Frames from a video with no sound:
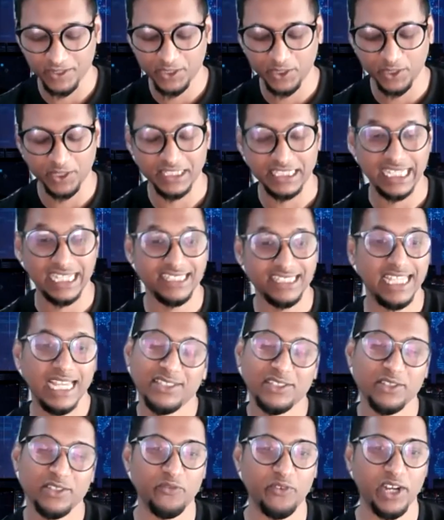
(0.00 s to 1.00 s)
Sure. That's
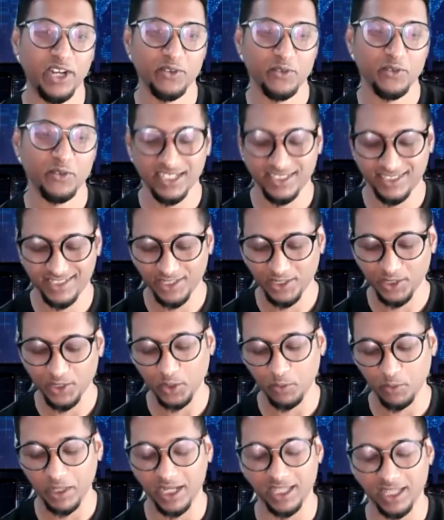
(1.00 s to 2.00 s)
a fair question, Luke,
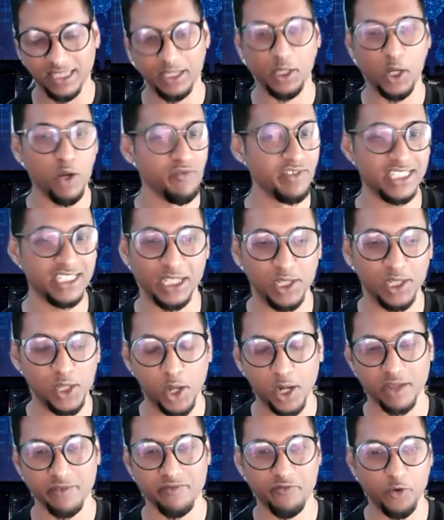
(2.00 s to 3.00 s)
because obviously a lot
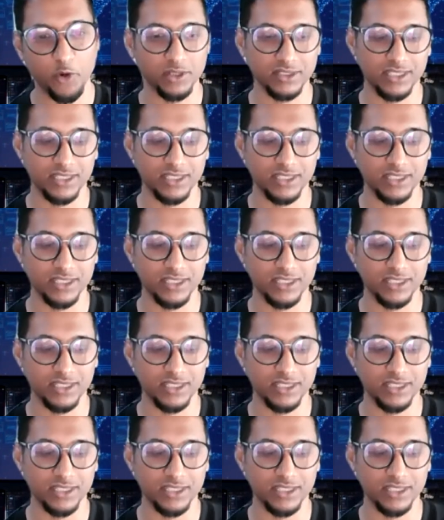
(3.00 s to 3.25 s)
of folks